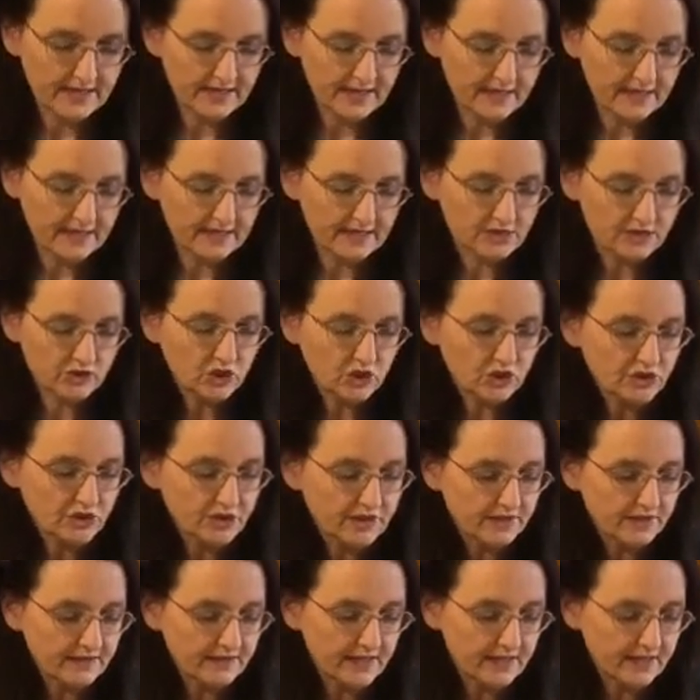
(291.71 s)
and cutting
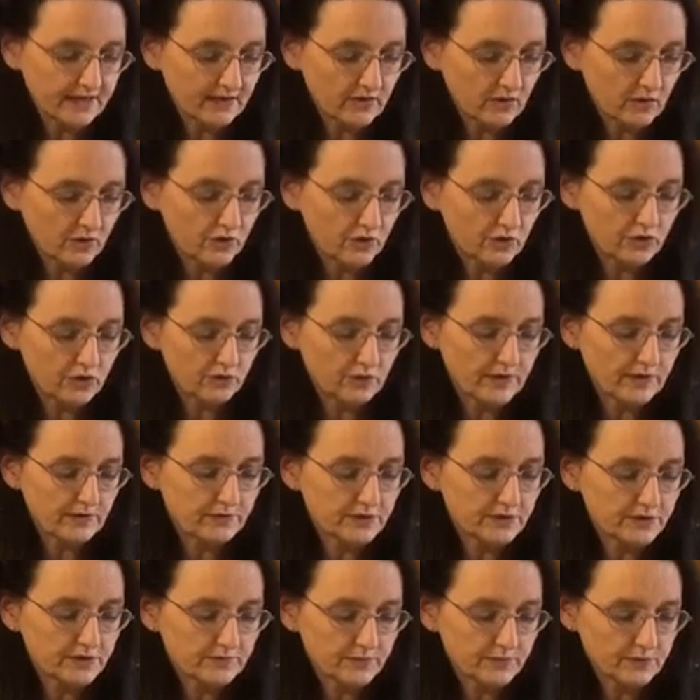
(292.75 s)
then all
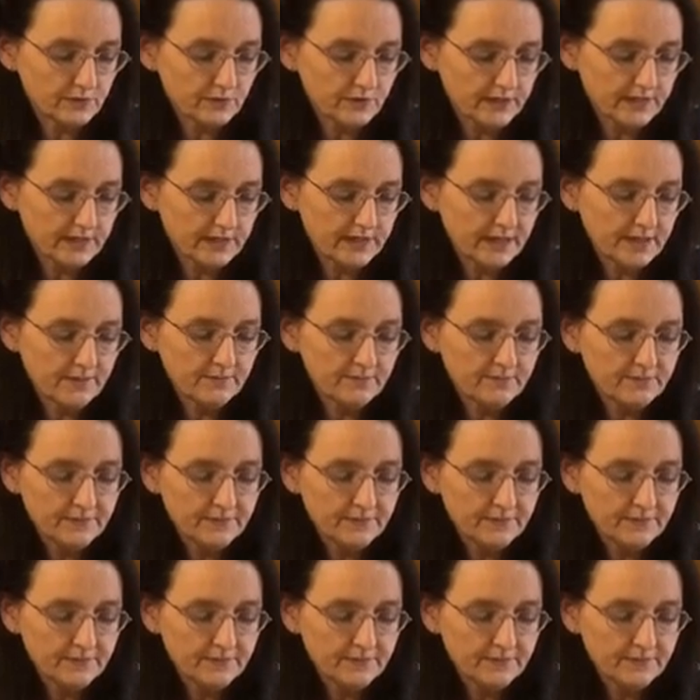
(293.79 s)
around. Okay.